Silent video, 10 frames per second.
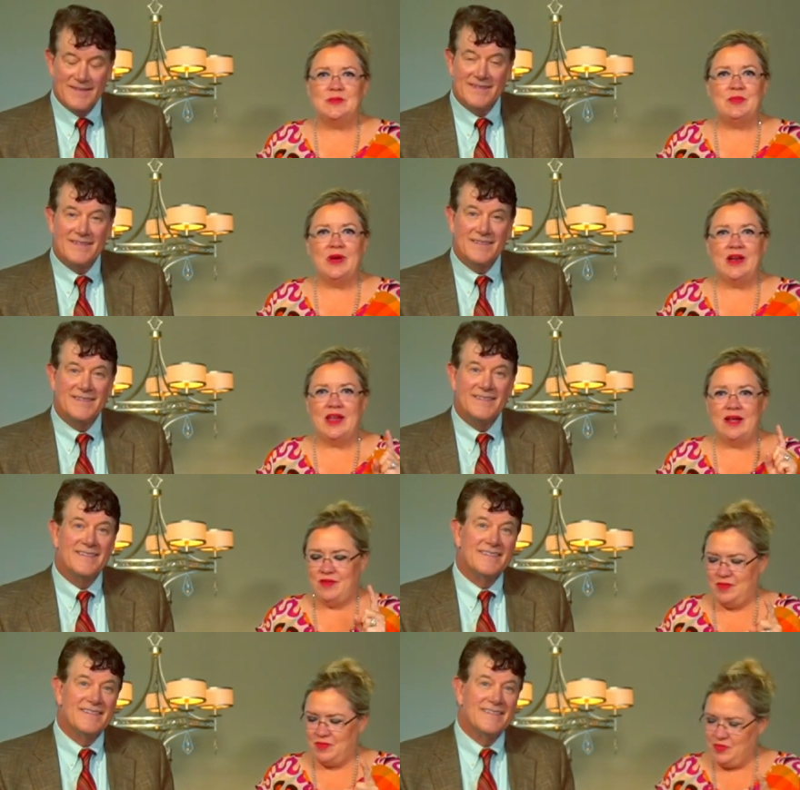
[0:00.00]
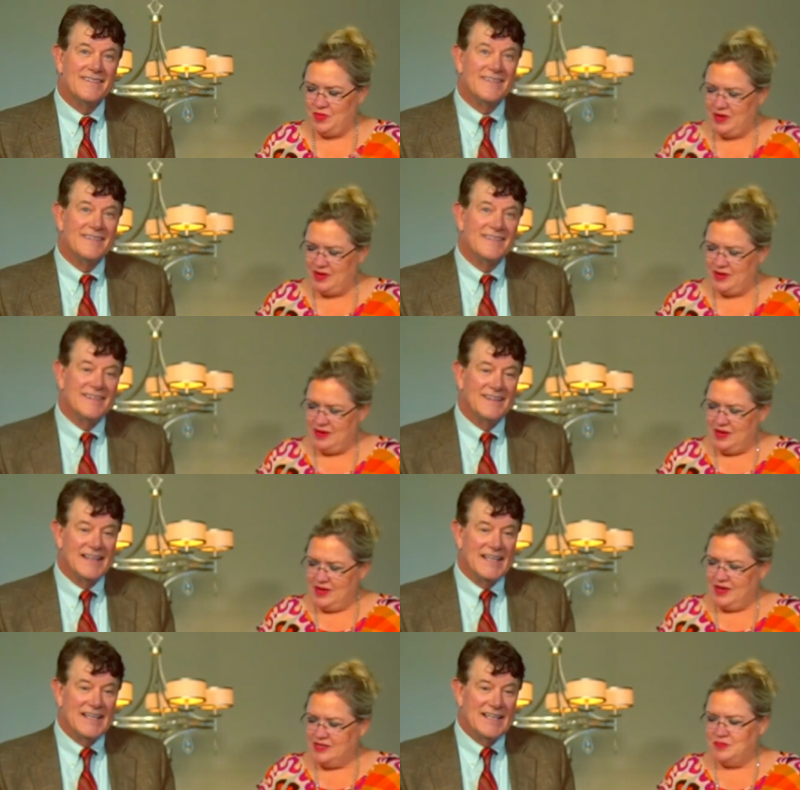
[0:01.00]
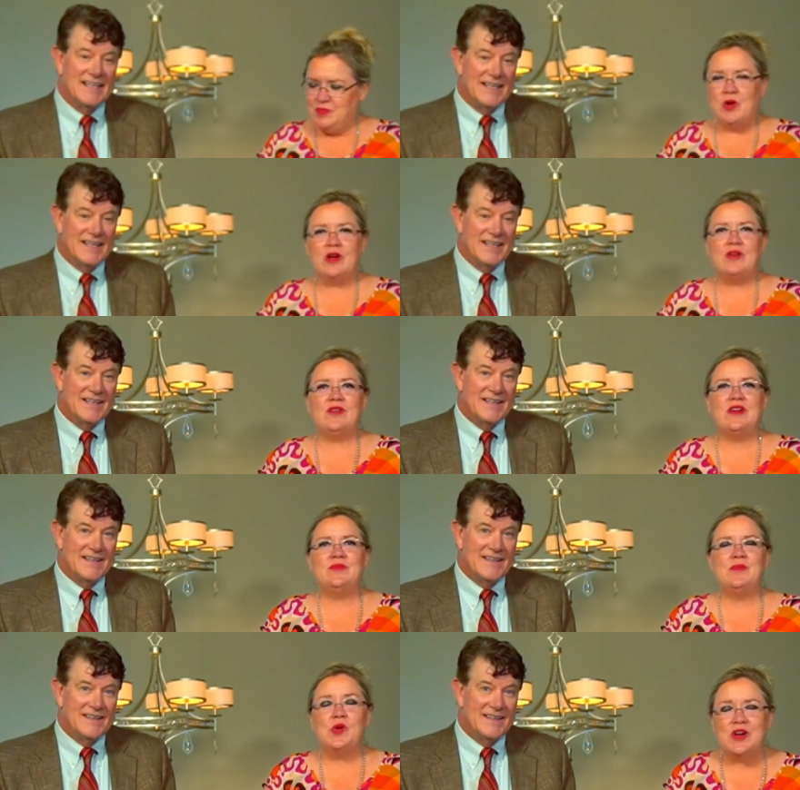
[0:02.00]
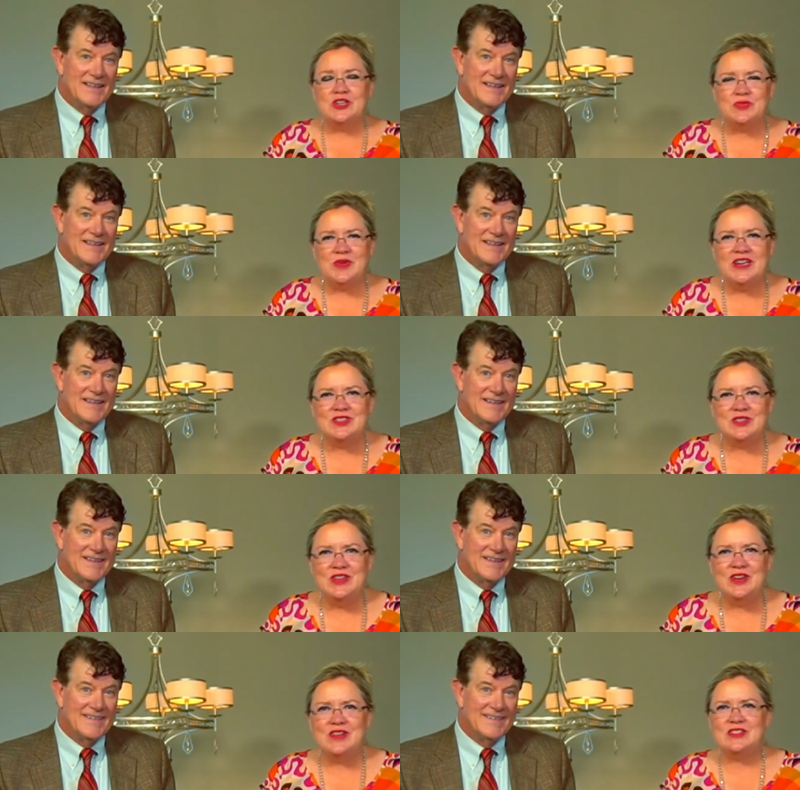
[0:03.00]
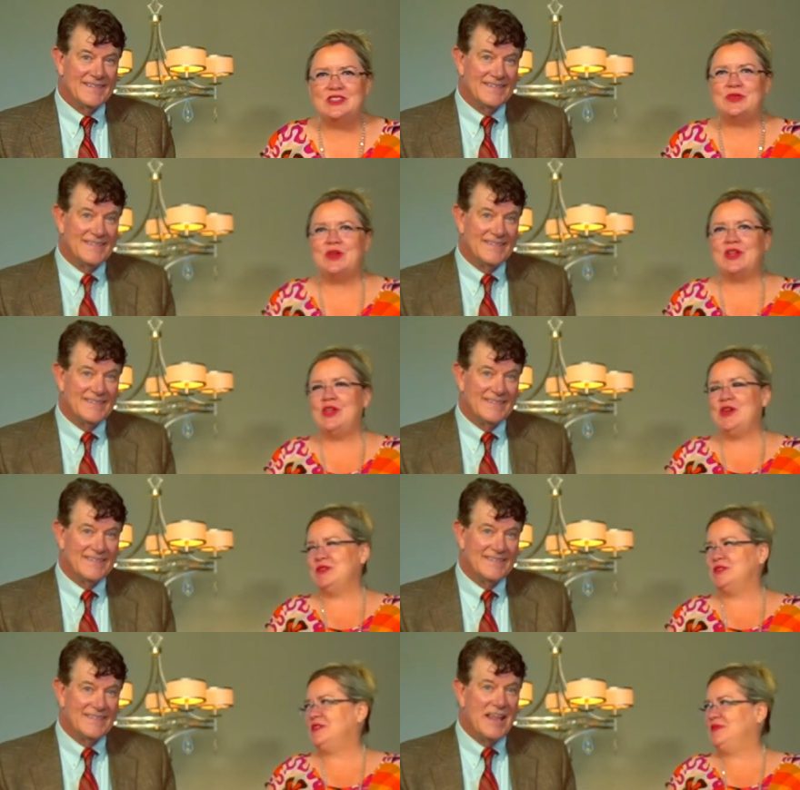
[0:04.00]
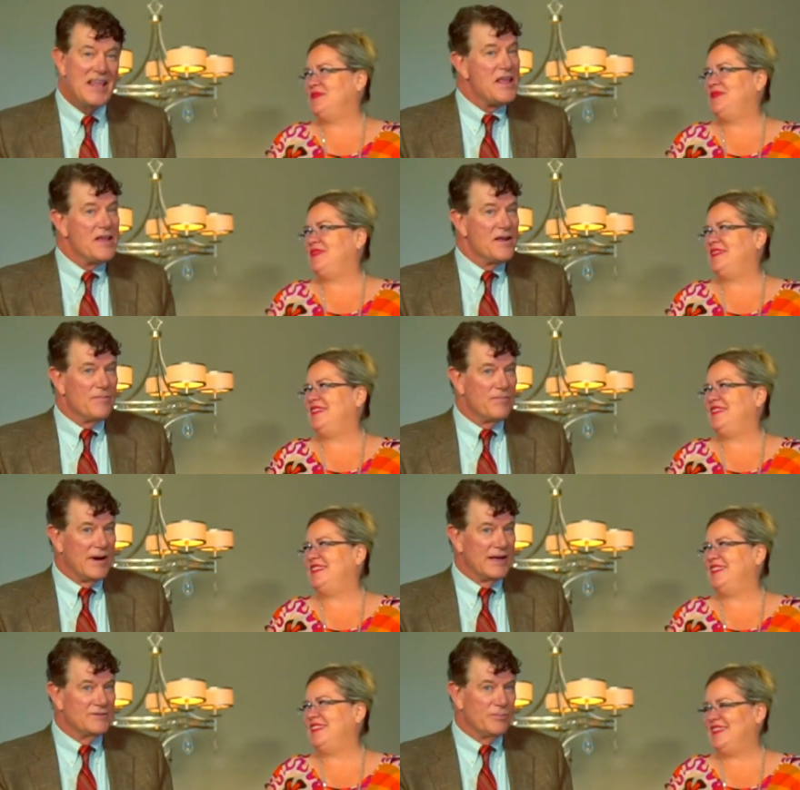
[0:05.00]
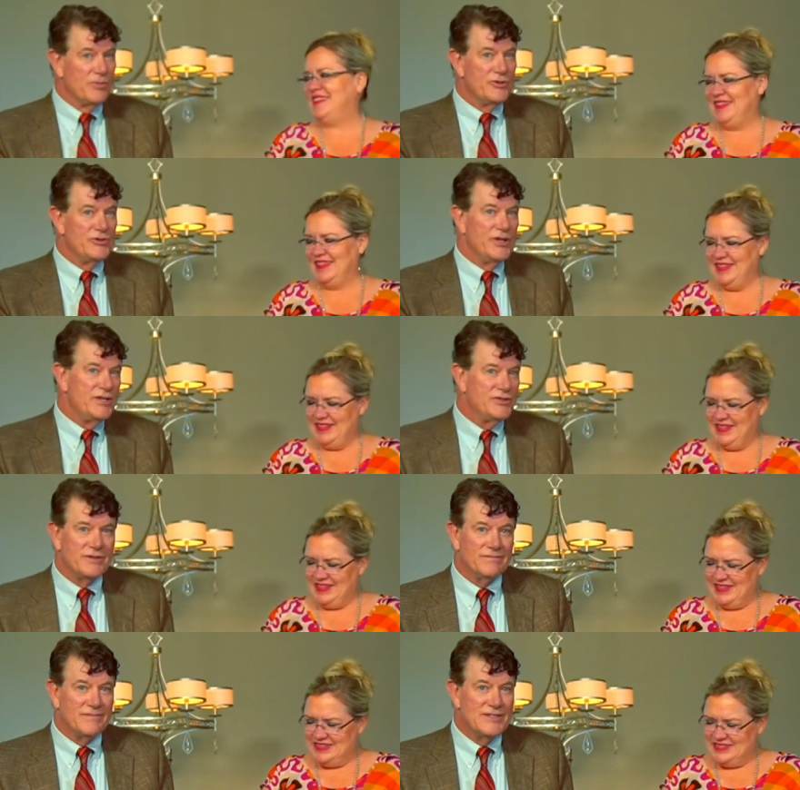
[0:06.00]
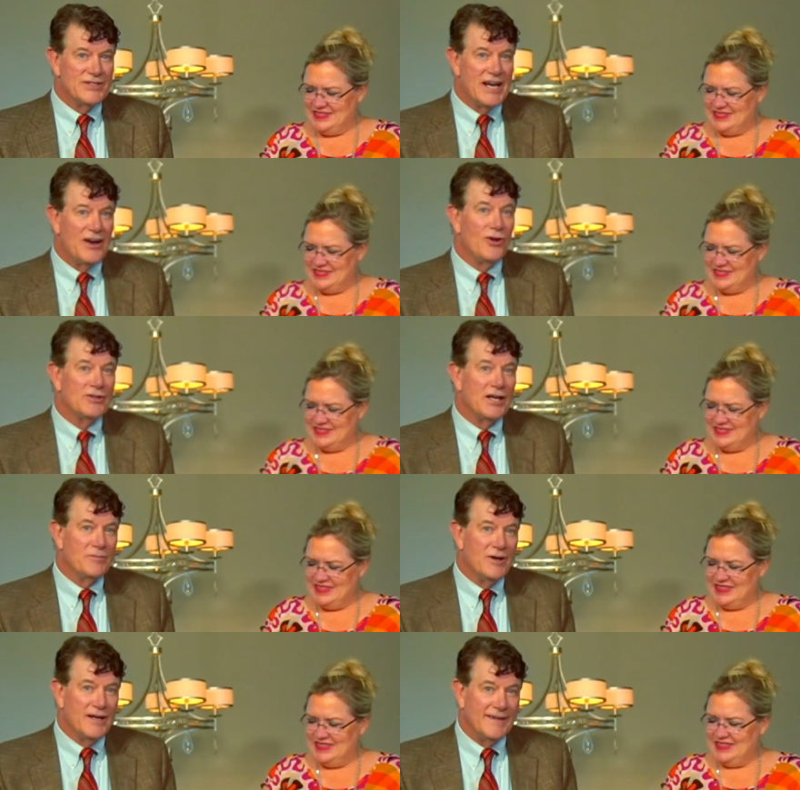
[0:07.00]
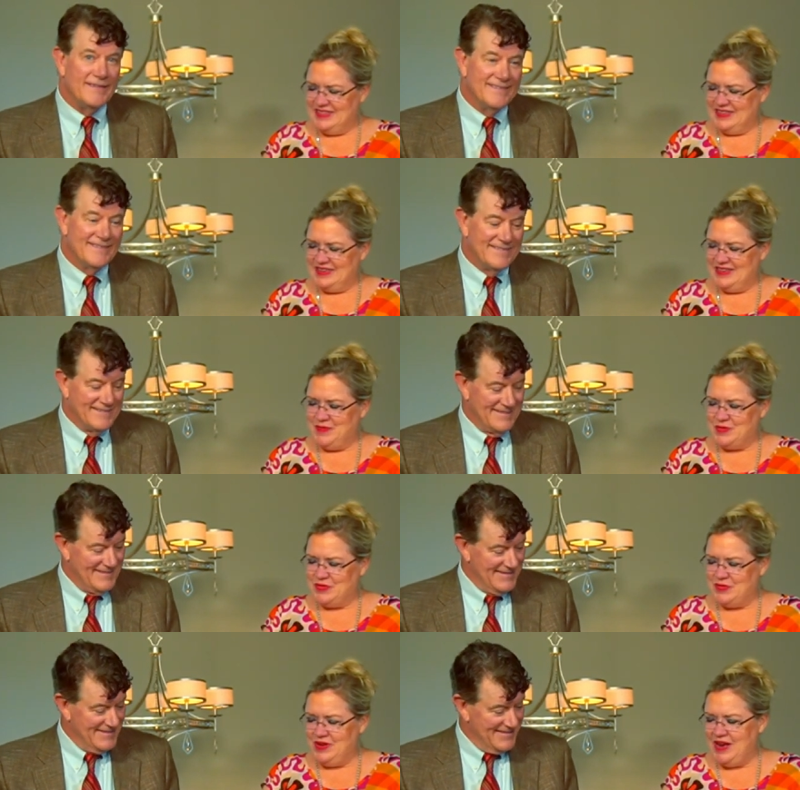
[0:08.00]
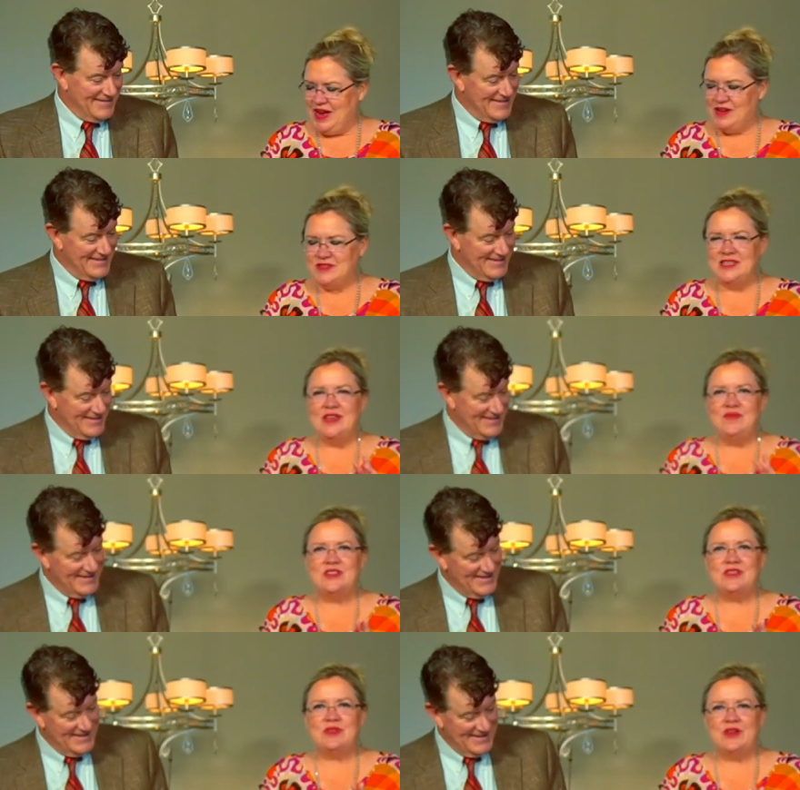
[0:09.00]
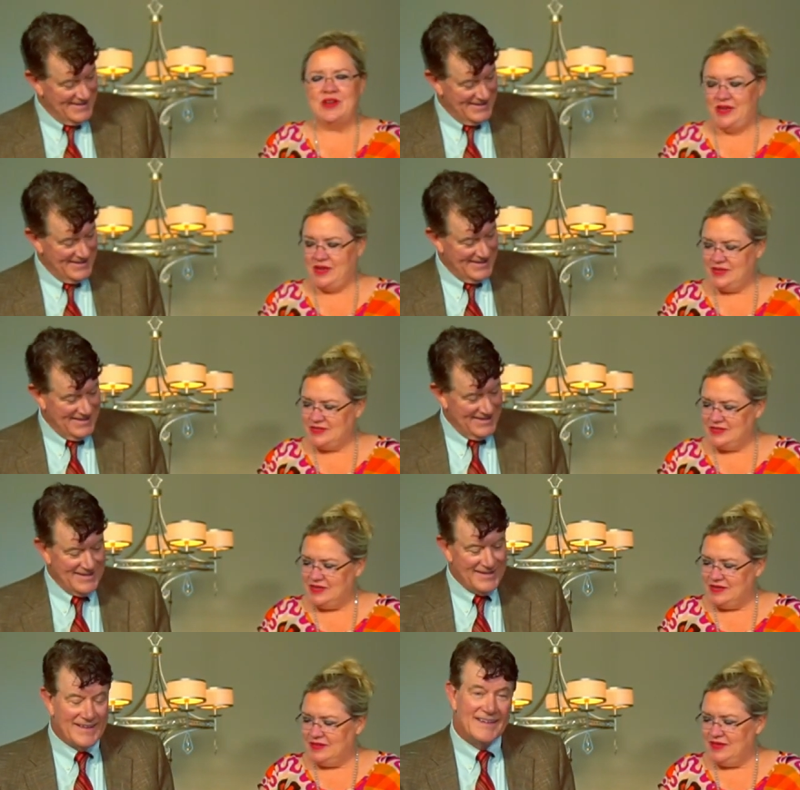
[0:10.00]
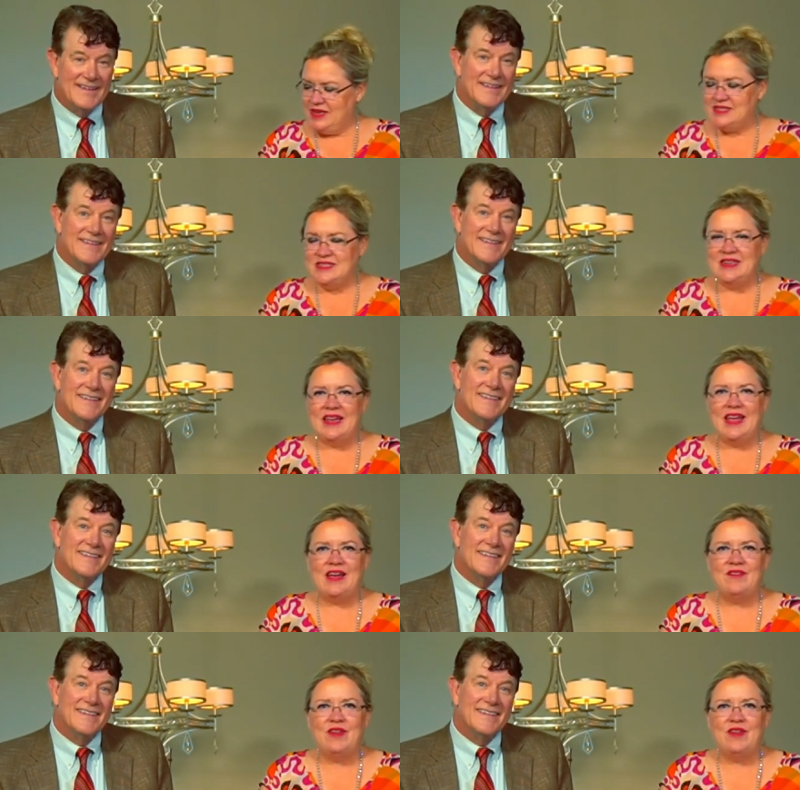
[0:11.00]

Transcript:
Speaker 1: But right now, number one is mortgage rates are near historic lows. Price
Speaker 2: appreciation is at an all-time high.
Speaker 1: Number three, housing inventory is less than half